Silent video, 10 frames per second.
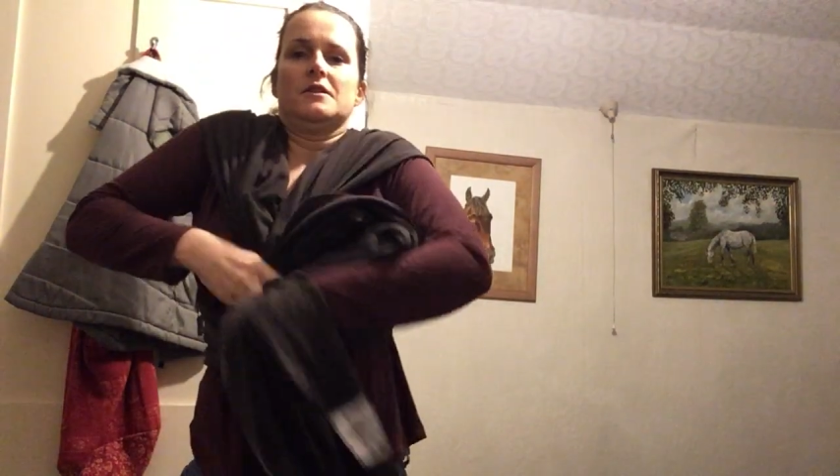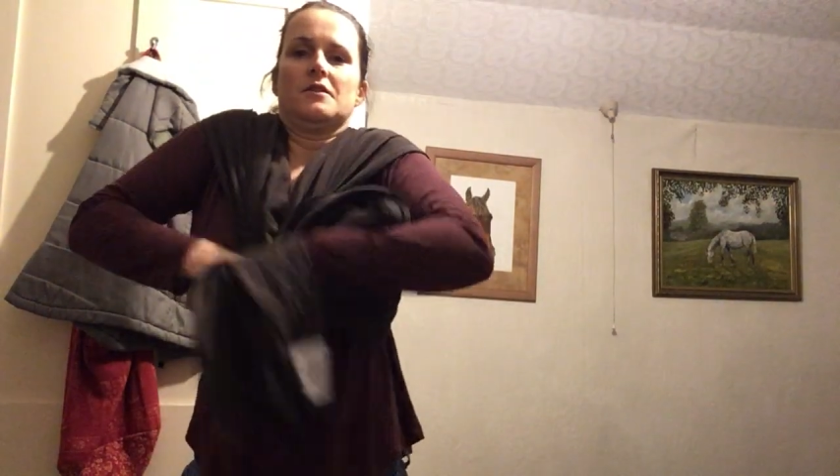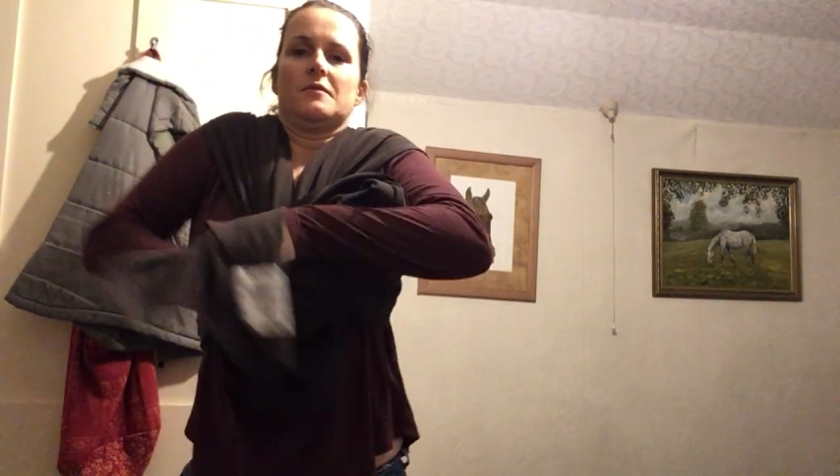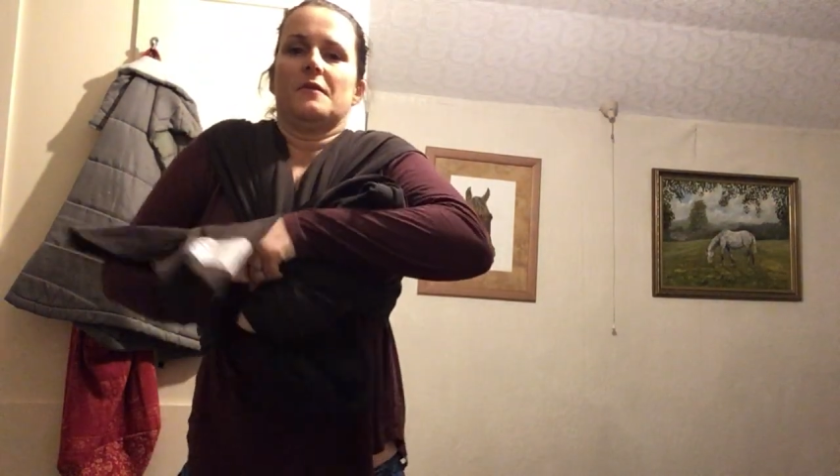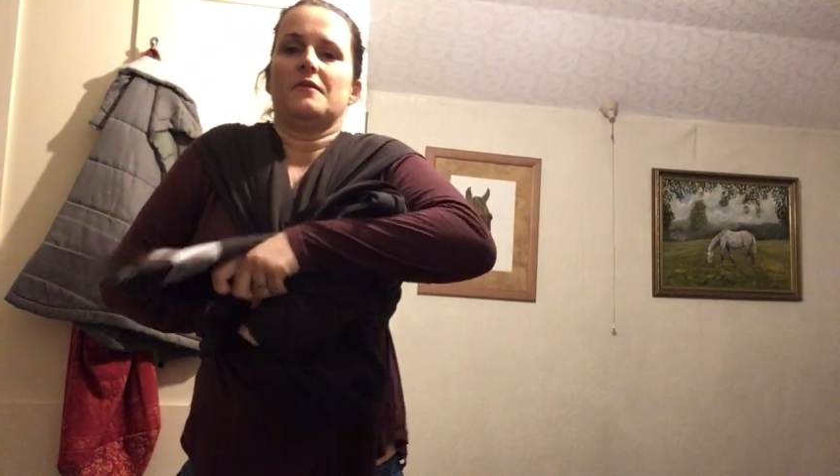
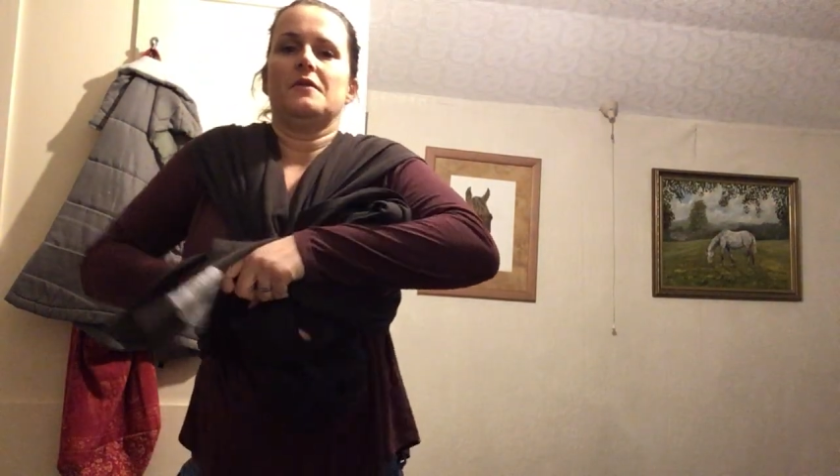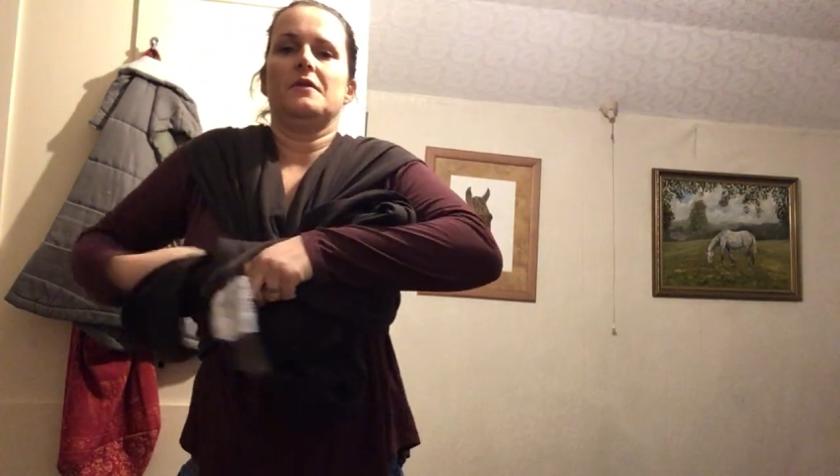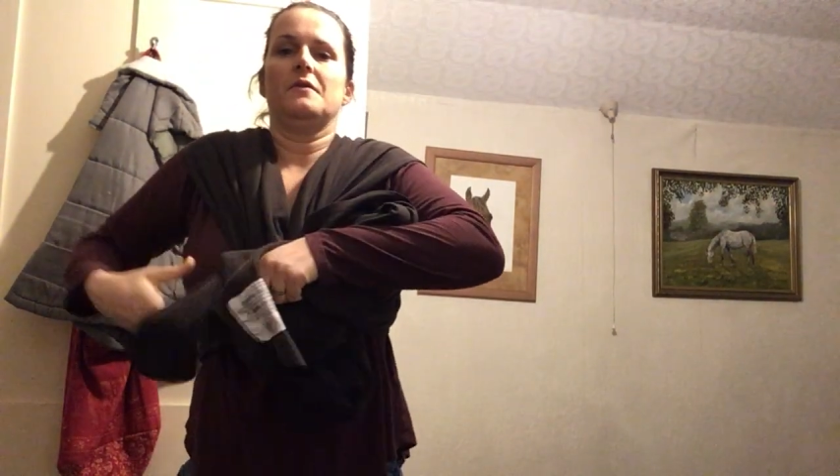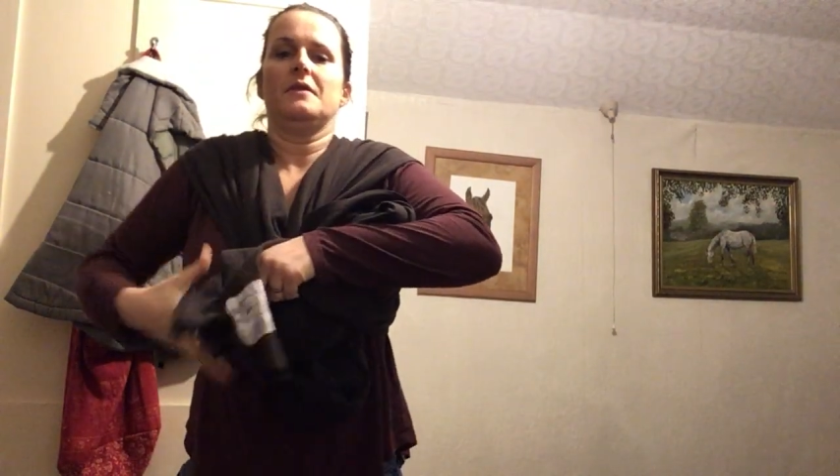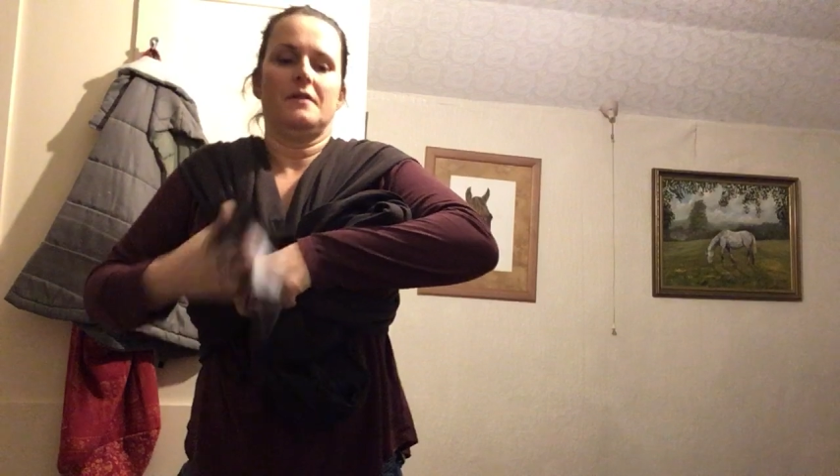tuck them
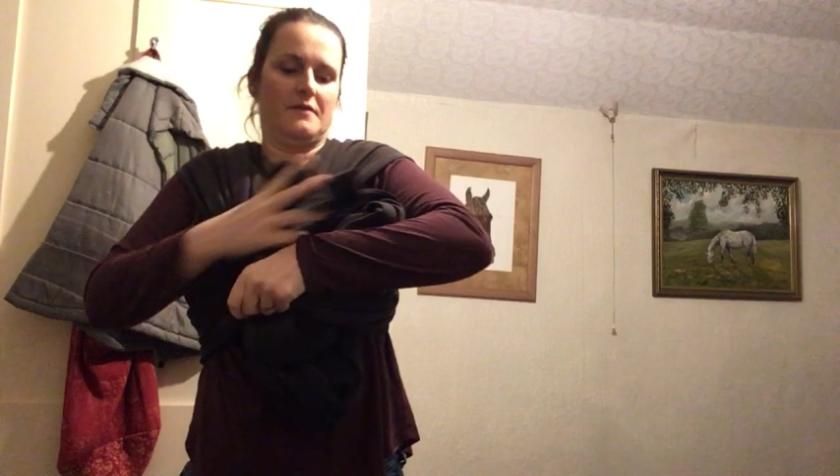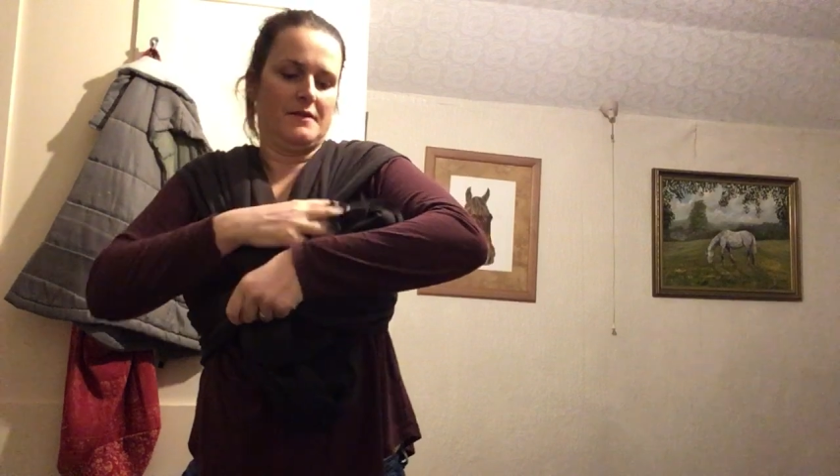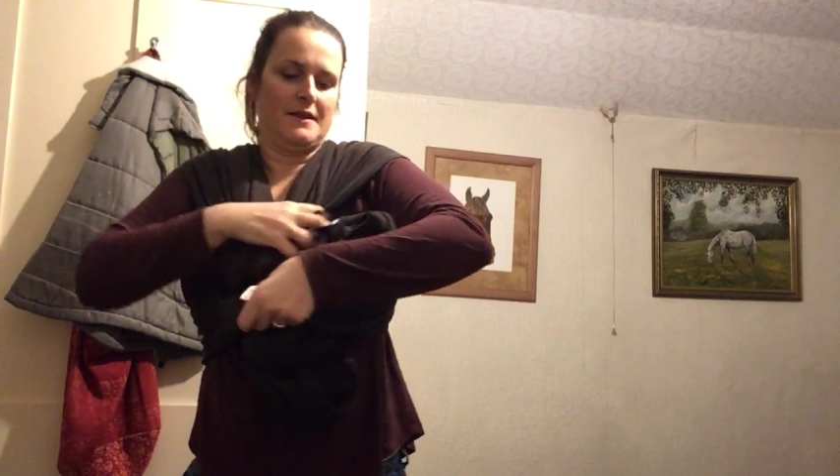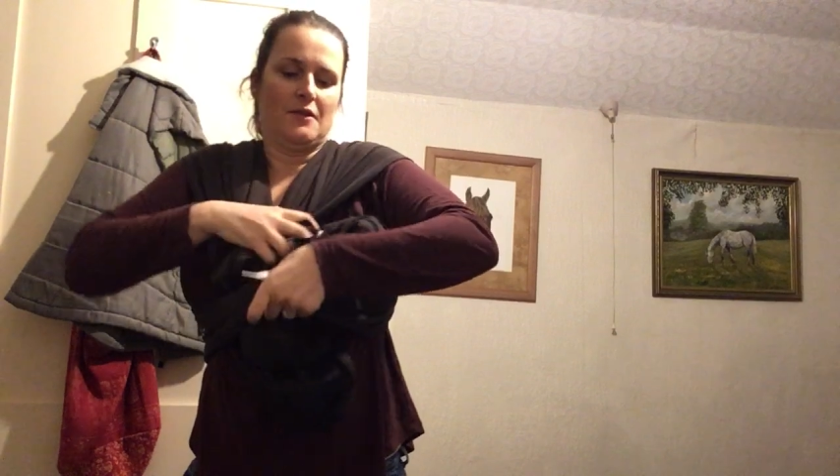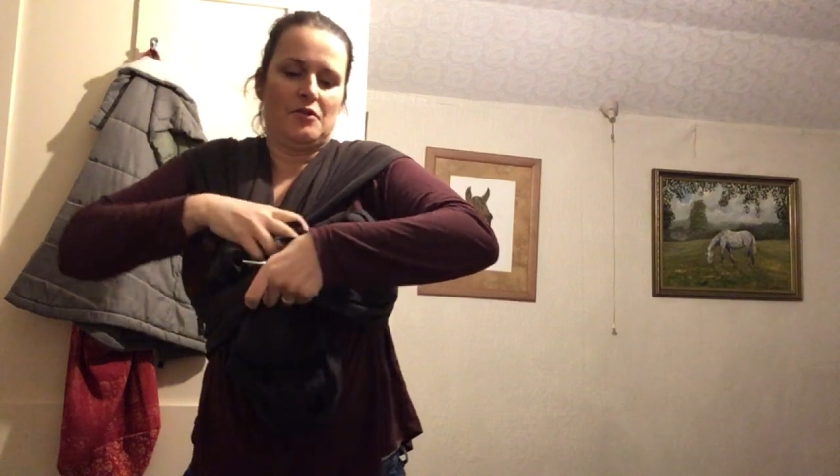through
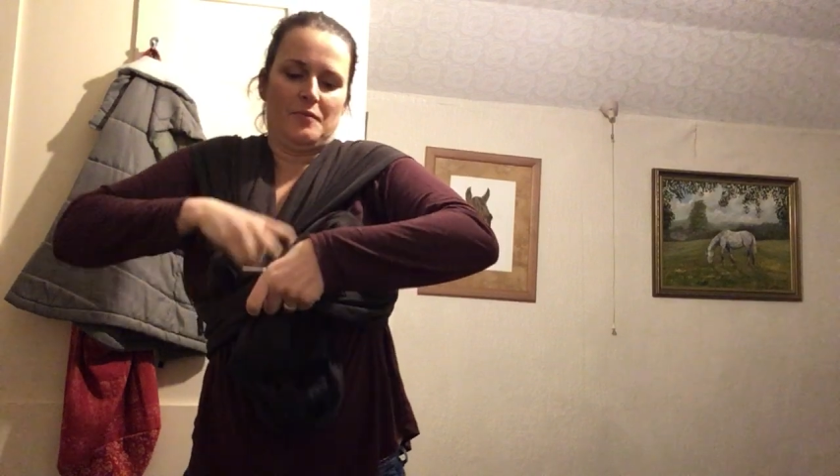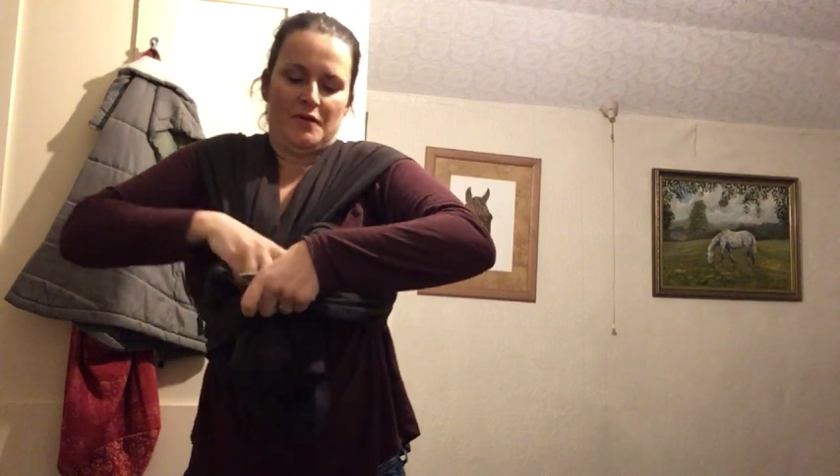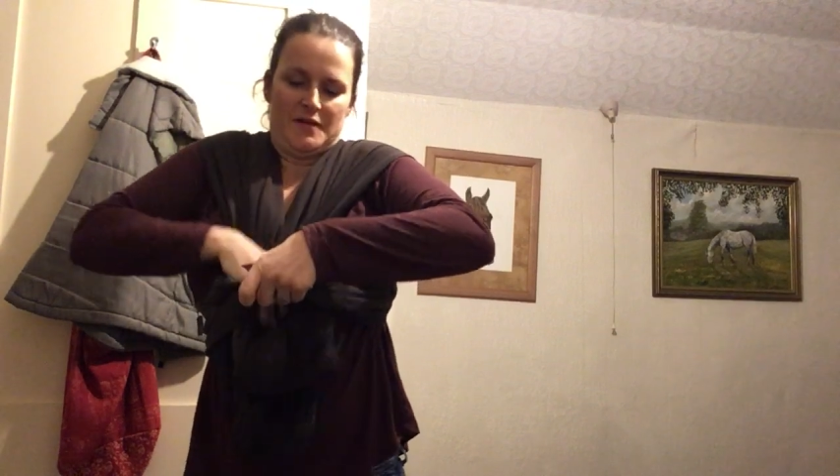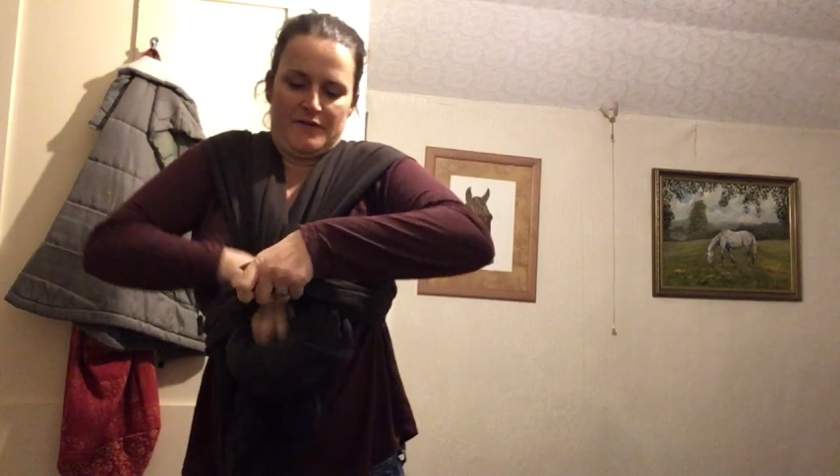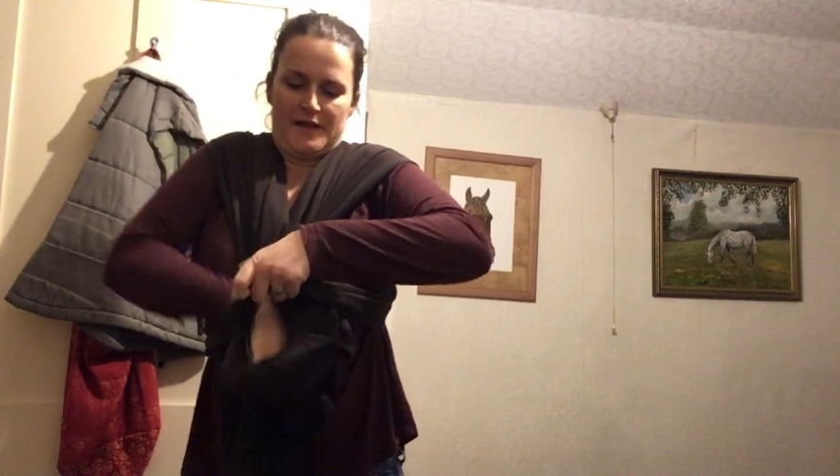the central
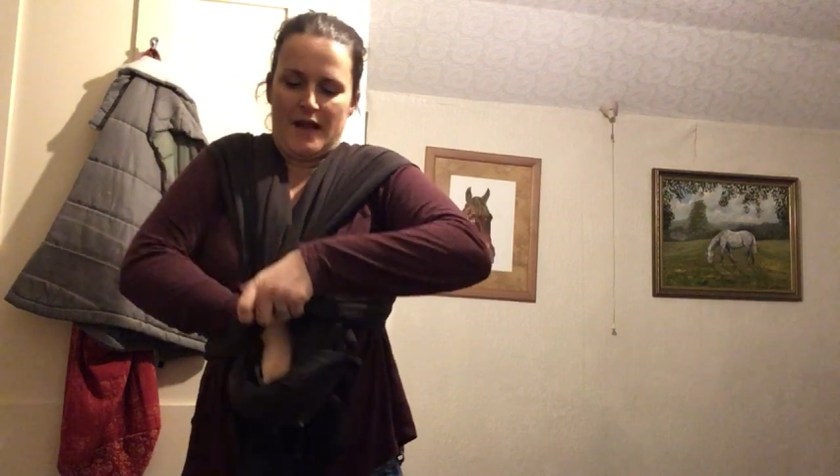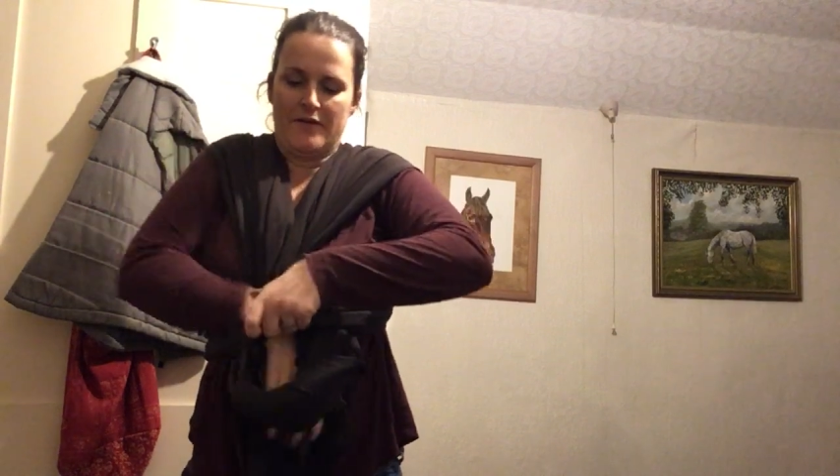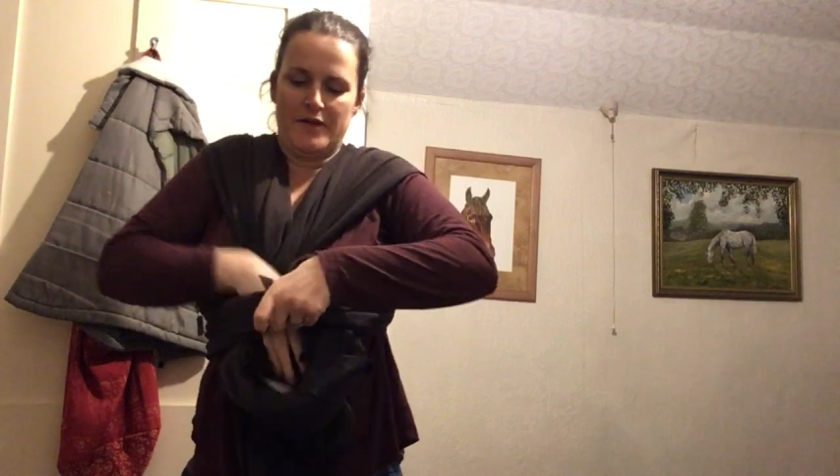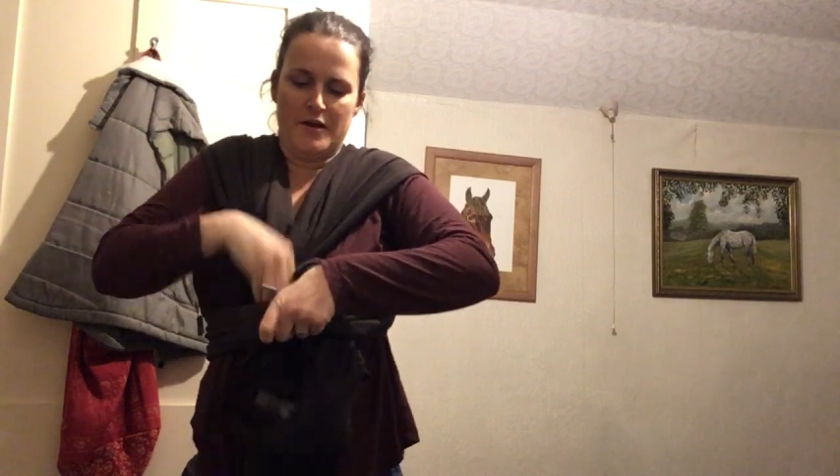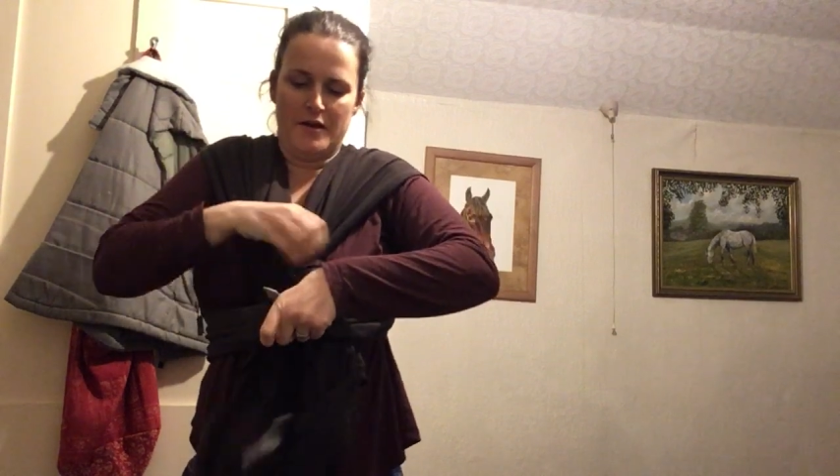point of the
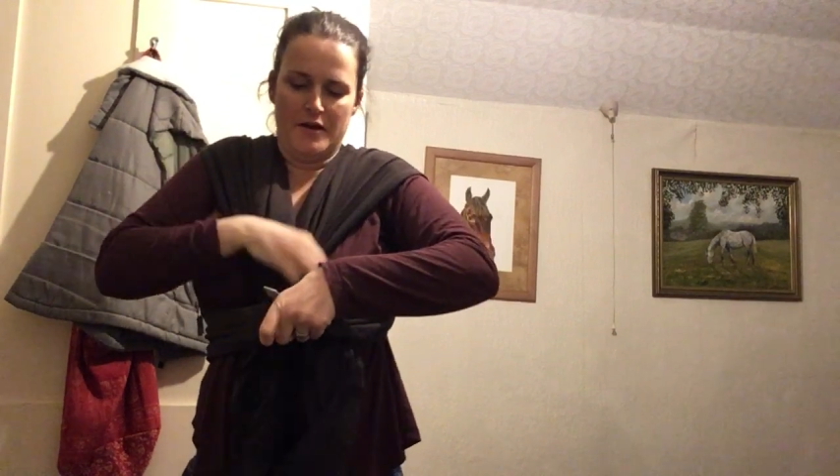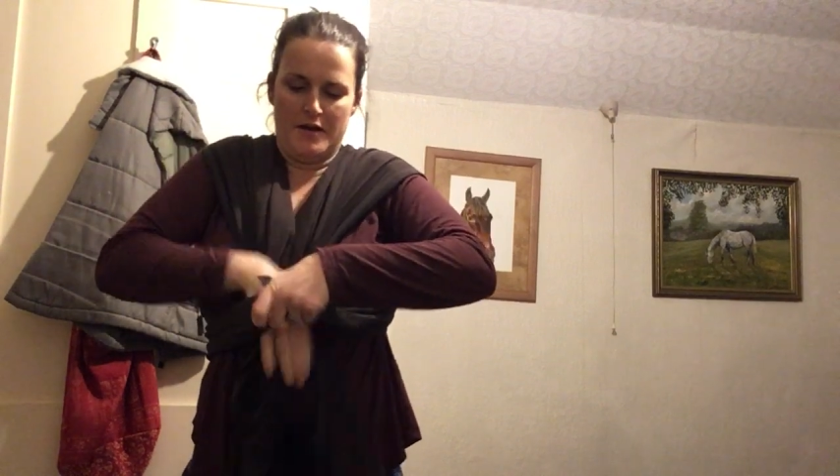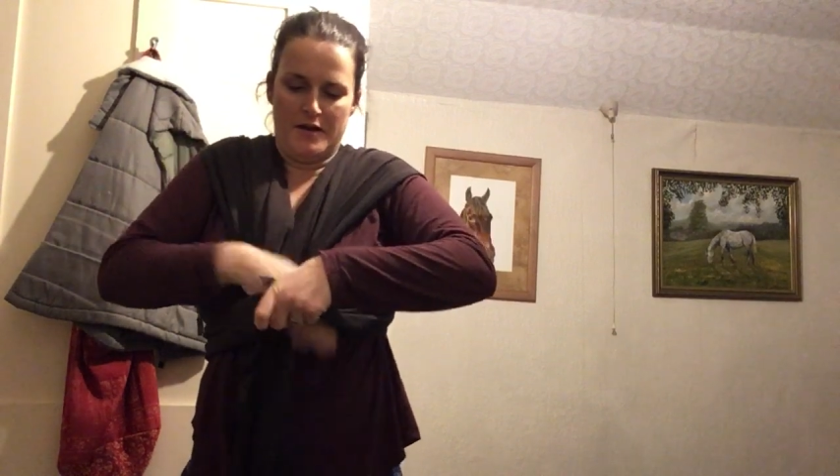carrier,